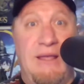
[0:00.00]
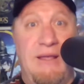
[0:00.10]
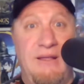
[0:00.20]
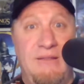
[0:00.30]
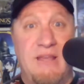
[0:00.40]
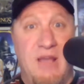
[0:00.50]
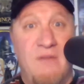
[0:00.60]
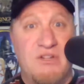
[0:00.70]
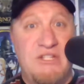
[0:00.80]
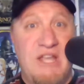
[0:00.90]
the
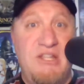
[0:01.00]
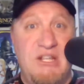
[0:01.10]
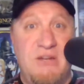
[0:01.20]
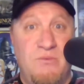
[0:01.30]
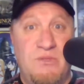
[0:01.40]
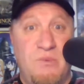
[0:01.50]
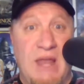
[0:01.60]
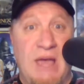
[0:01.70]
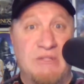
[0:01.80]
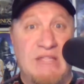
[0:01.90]
conversation was
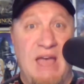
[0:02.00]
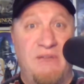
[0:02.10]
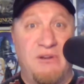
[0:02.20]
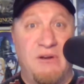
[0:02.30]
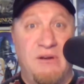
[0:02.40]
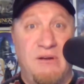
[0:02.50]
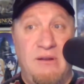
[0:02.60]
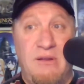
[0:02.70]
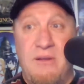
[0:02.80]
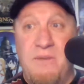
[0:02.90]
what I was after.
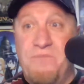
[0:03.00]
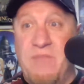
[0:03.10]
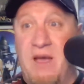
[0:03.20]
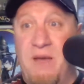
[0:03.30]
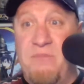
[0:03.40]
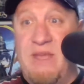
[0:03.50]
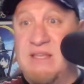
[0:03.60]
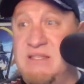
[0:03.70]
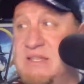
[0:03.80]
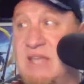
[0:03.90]

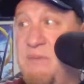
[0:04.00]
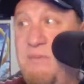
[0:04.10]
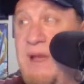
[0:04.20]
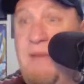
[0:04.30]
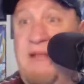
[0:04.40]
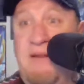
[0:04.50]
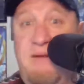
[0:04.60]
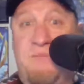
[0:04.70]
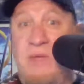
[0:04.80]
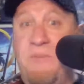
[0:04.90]
Because I mean,
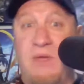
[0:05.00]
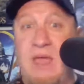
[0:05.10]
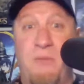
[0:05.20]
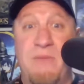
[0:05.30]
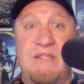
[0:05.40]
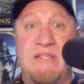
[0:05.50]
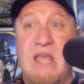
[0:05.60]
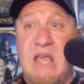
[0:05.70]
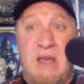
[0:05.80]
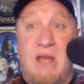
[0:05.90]
people helped me see.
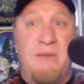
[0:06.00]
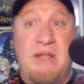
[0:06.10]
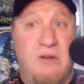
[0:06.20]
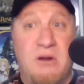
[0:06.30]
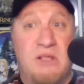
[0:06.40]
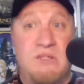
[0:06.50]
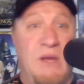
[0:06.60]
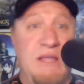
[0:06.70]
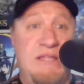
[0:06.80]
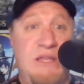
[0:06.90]
I mean, Curtis
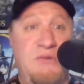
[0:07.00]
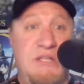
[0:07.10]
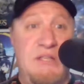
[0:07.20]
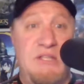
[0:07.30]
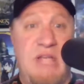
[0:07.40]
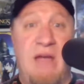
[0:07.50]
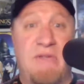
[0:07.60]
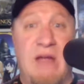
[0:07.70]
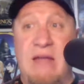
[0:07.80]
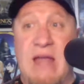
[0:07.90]
YZ, who's in the
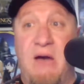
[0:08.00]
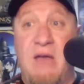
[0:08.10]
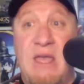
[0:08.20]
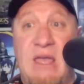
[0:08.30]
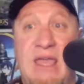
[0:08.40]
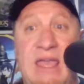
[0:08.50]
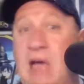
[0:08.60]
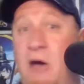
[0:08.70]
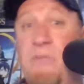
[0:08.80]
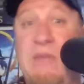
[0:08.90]
chat right now, he
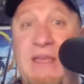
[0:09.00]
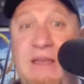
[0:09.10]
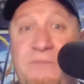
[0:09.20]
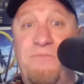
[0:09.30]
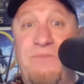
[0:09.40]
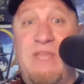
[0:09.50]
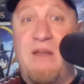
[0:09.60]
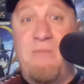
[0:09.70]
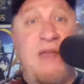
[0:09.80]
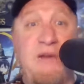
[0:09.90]
helped me
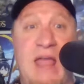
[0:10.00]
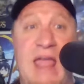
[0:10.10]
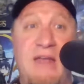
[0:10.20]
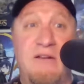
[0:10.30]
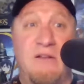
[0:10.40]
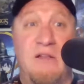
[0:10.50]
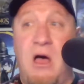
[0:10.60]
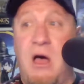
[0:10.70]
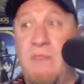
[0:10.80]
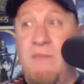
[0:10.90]
get a better handle
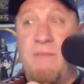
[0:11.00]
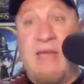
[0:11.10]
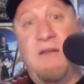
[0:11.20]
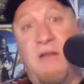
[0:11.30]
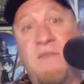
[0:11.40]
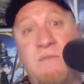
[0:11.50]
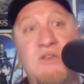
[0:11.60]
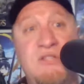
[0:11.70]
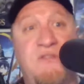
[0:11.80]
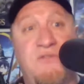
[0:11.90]
on the
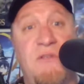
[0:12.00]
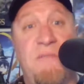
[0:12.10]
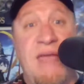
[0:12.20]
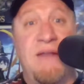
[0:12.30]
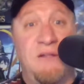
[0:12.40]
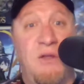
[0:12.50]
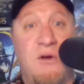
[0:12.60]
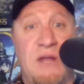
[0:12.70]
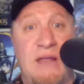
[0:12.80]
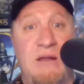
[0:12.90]
music for the
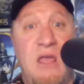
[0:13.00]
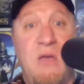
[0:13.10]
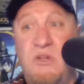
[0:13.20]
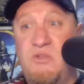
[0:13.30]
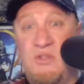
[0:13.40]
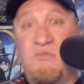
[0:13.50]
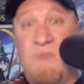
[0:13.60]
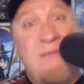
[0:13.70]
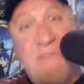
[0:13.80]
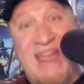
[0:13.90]
Mandalorian, which was
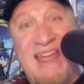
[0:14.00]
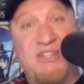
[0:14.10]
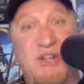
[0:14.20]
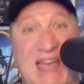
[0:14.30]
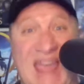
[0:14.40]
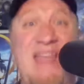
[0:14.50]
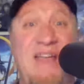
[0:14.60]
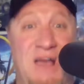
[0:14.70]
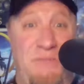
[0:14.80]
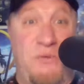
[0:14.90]
my major
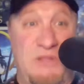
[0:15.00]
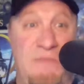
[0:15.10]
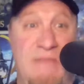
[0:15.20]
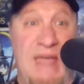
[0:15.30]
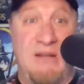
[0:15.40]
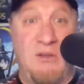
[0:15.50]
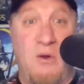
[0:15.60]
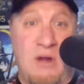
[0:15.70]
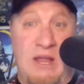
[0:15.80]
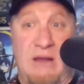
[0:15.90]
hang up with the
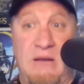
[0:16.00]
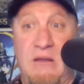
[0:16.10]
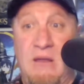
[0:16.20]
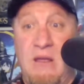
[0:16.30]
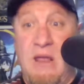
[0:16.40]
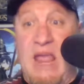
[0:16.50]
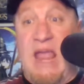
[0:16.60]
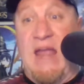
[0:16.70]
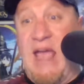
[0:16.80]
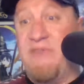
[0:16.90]
Mandalorian.
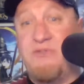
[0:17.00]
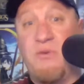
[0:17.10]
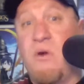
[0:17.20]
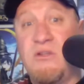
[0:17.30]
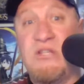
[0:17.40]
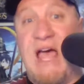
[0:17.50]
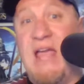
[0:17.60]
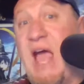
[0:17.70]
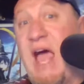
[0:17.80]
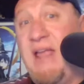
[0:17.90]
And afterwards,
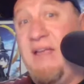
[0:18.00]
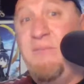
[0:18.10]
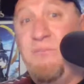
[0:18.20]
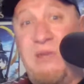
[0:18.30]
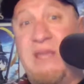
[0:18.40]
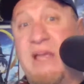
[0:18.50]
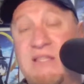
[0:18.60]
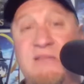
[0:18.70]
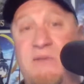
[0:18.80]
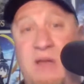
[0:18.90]
I
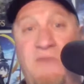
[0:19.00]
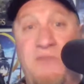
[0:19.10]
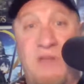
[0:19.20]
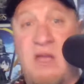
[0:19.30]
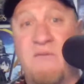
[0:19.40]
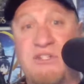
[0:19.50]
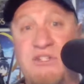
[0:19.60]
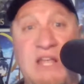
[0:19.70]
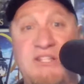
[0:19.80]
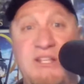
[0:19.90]
because of the
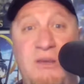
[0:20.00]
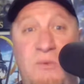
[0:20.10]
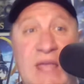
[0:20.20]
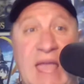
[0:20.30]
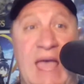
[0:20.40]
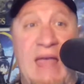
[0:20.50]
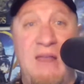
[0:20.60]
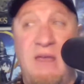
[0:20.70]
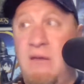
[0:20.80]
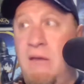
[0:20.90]
conversation that we had,
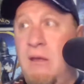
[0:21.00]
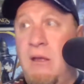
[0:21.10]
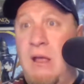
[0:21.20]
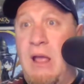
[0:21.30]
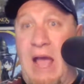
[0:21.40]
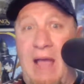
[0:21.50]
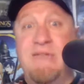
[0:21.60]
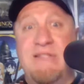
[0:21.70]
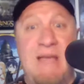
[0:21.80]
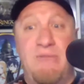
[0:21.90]
I
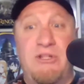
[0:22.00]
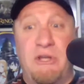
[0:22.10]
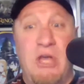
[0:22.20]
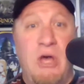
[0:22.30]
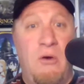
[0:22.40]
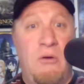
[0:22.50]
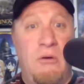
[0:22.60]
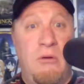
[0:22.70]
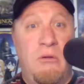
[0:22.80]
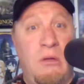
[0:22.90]
was able to go,
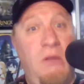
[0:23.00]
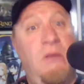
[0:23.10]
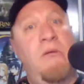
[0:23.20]
huh,